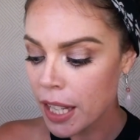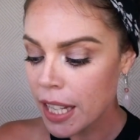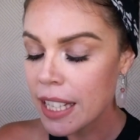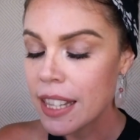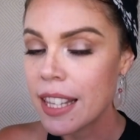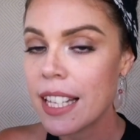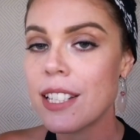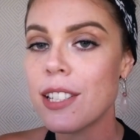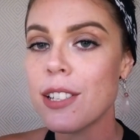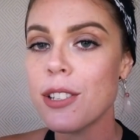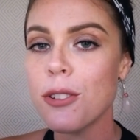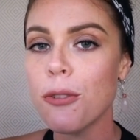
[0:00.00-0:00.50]

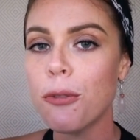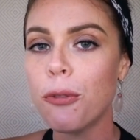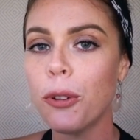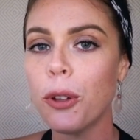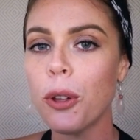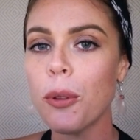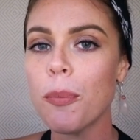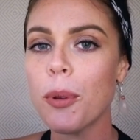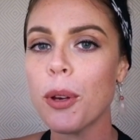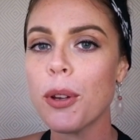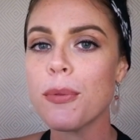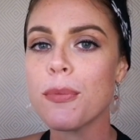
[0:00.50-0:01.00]
This is a
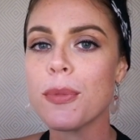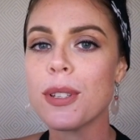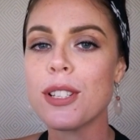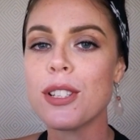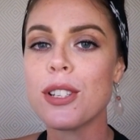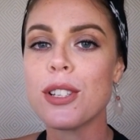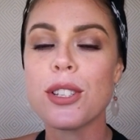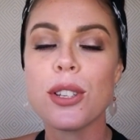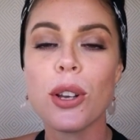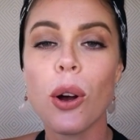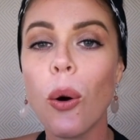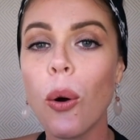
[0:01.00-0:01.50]
full moon, which
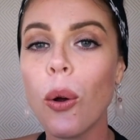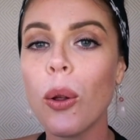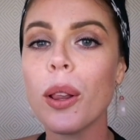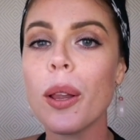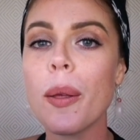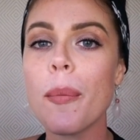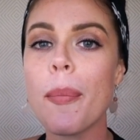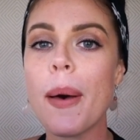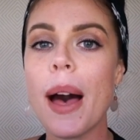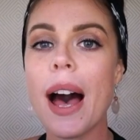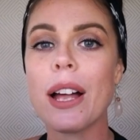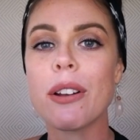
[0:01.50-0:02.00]
is all
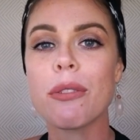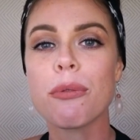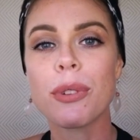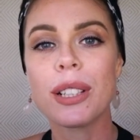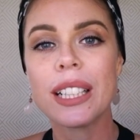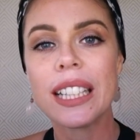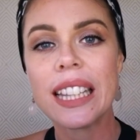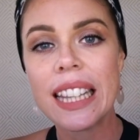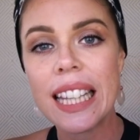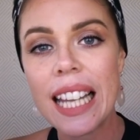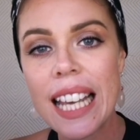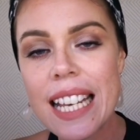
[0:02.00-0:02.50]
about
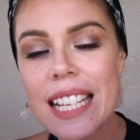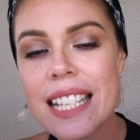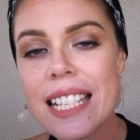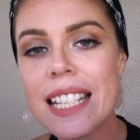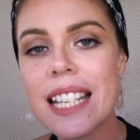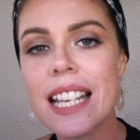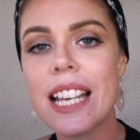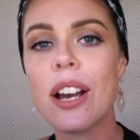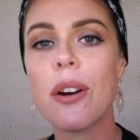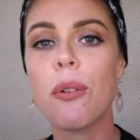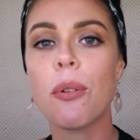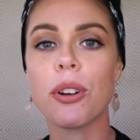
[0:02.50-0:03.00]

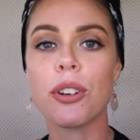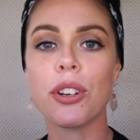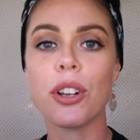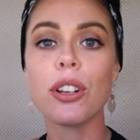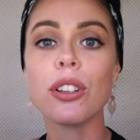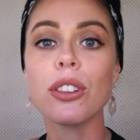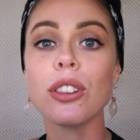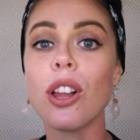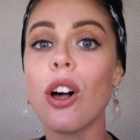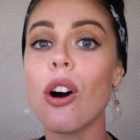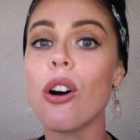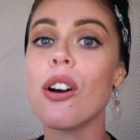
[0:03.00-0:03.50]
releasing what no
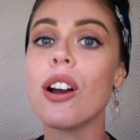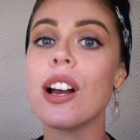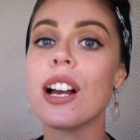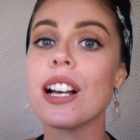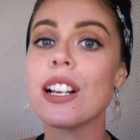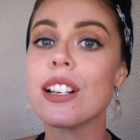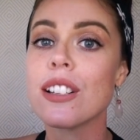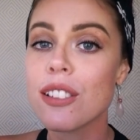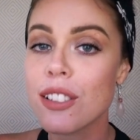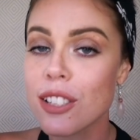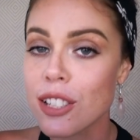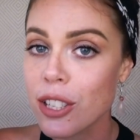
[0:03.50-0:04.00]

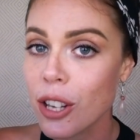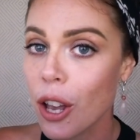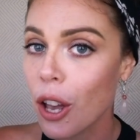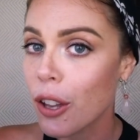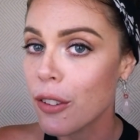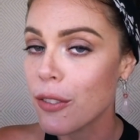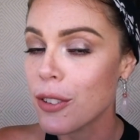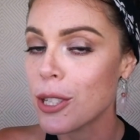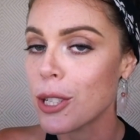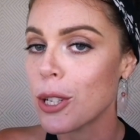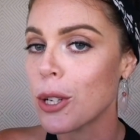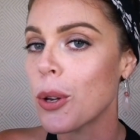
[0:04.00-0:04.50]
longer
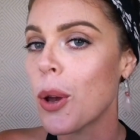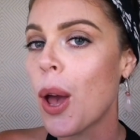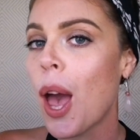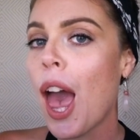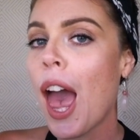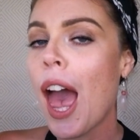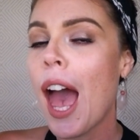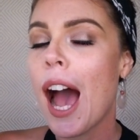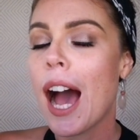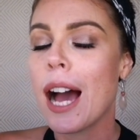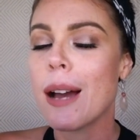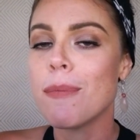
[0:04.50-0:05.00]
serves you.
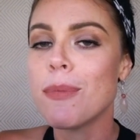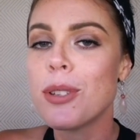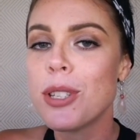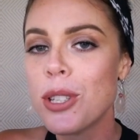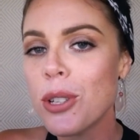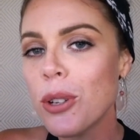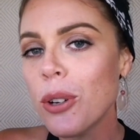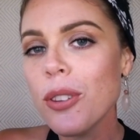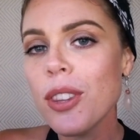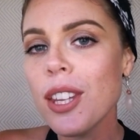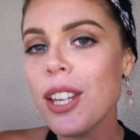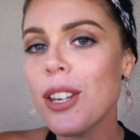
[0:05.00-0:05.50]
I'm
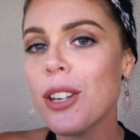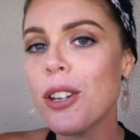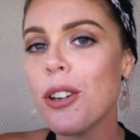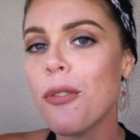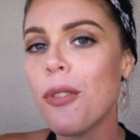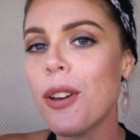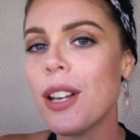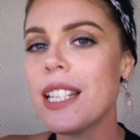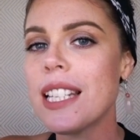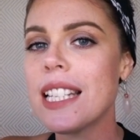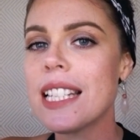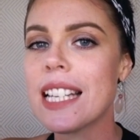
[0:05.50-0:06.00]
sure the
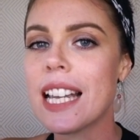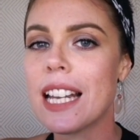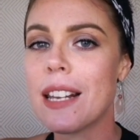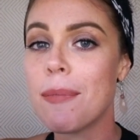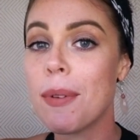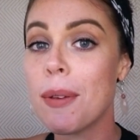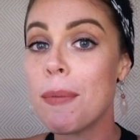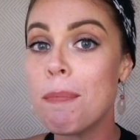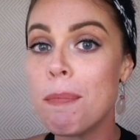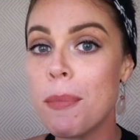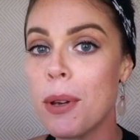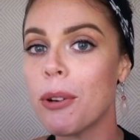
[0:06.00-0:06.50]
universe is going to
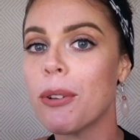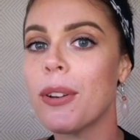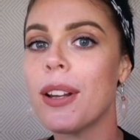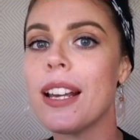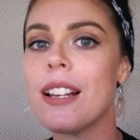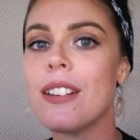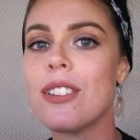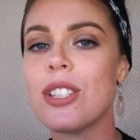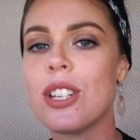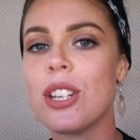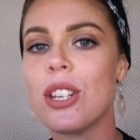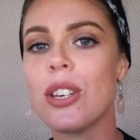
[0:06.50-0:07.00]
be
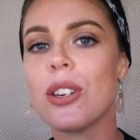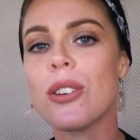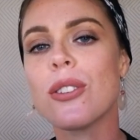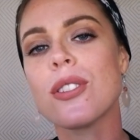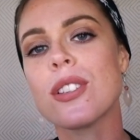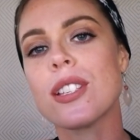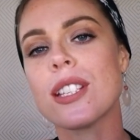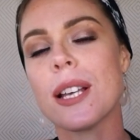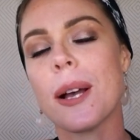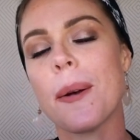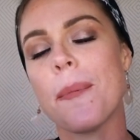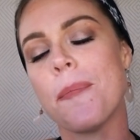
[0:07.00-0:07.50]
mirroring to you
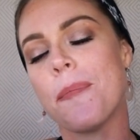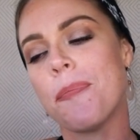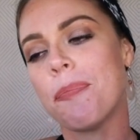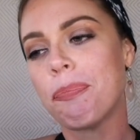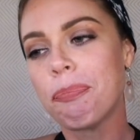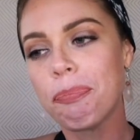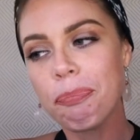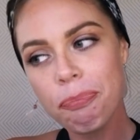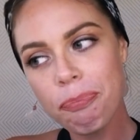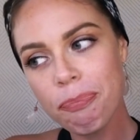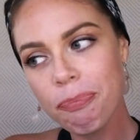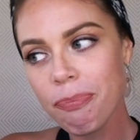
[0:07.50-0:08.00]

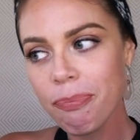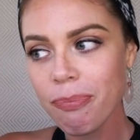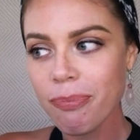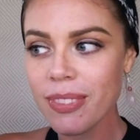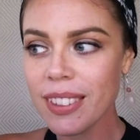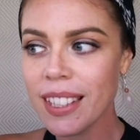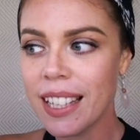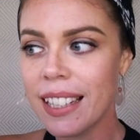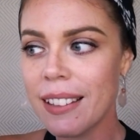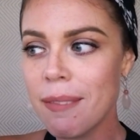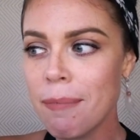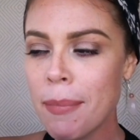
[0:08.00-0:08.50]

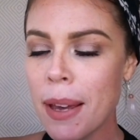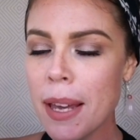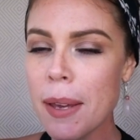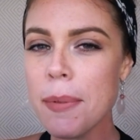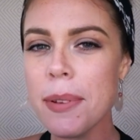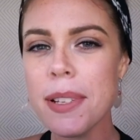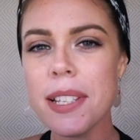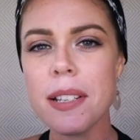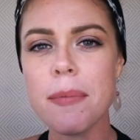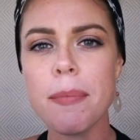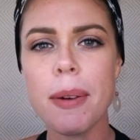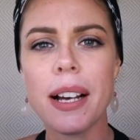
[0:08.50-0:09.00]
maybe
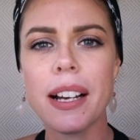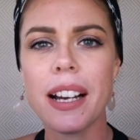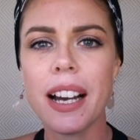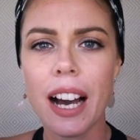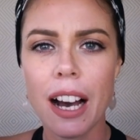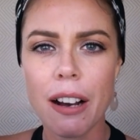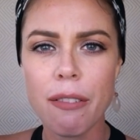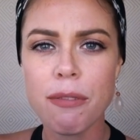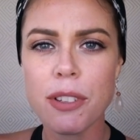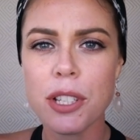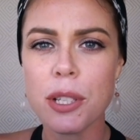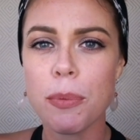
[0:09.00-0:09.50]
some
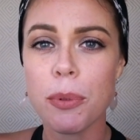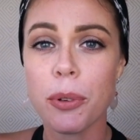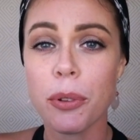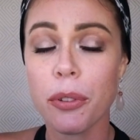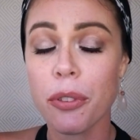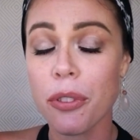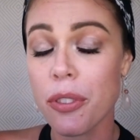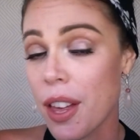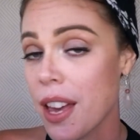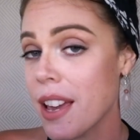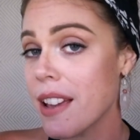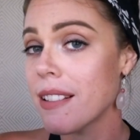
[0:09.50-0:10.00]
uncomfortable
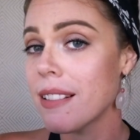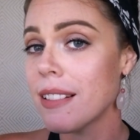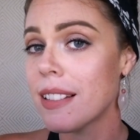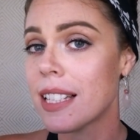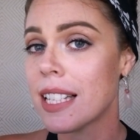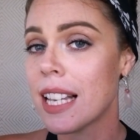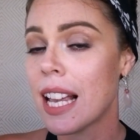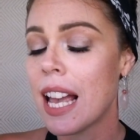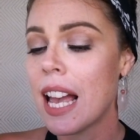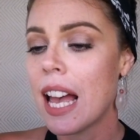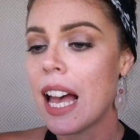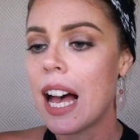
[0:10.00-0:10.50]
things.